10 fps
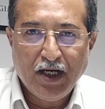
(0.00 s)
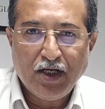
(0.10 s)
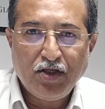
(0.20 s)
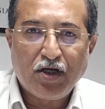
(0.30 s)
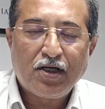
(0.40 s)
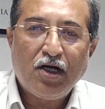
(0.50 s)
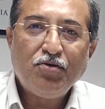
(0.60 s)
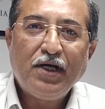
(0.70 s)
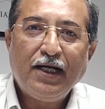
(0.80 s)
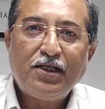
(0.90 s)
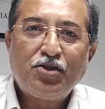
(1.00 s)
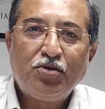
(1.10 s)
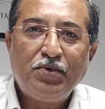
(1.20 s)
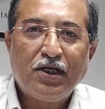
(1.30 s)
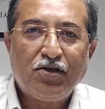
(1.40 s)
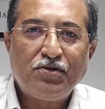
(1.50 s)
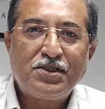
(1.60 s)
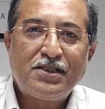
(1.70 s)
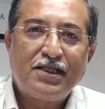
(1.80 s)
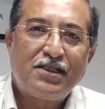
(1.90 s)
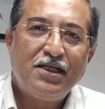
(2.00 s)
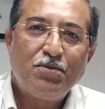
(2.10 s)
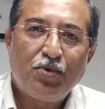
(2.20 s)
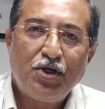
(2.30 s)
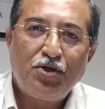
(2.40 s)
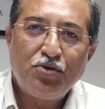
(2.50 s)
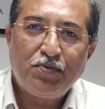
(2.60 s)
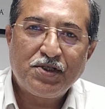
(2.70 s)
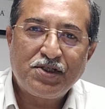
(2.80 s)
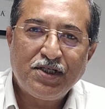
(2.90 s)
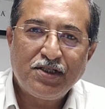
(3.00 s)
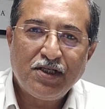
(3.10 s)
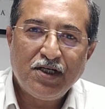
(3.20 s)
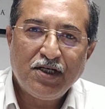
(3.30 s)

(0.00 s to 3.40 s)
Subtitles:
Your crown height should be around 16.2%.